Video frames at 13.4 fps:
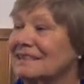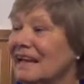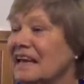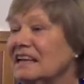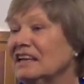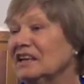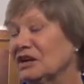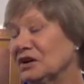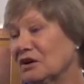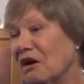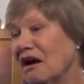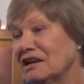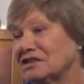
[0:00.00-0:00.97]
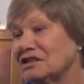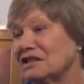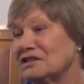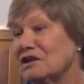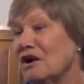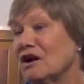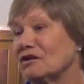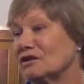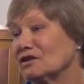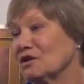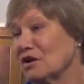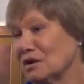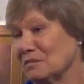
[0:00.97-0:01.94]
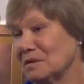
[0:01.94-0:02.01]
and hear Asha talk on
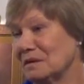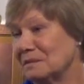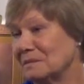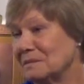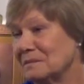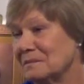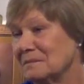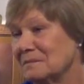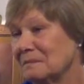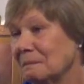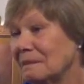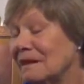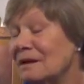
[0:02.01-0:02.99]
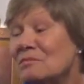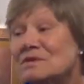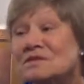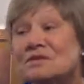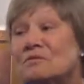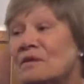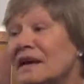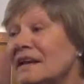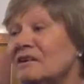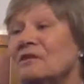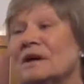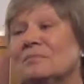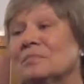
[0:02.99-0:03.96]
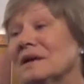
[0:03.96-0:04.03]
karma. It was a great,
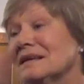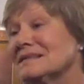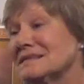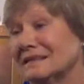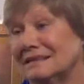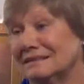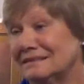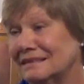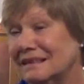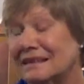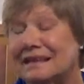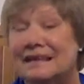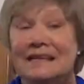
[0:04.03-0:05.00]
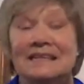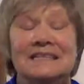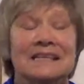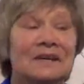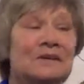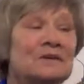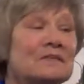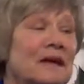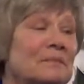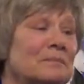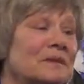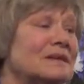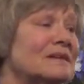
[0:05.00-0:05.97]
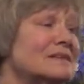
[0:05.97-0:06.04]
great blessing. And I tell you that
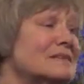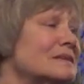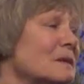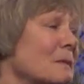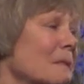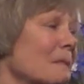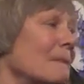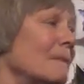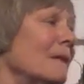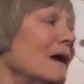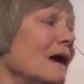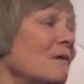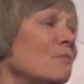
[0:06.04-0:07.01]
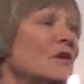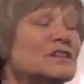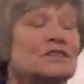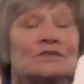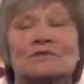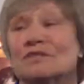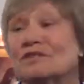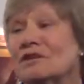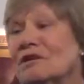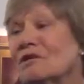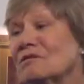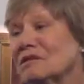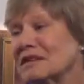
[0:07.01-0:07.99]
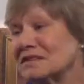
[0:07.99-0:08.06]
because I want you to
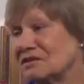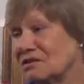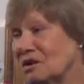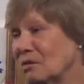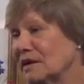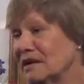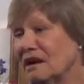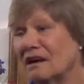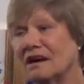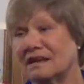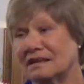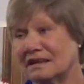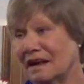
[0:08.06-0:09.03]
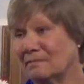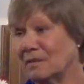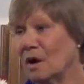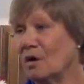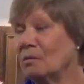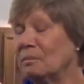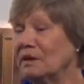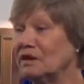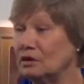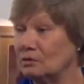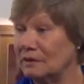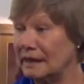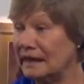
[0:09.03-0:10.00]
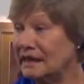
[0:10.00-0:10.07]
know these are going on. I'm hoping you
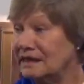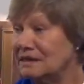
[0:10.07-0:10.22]
get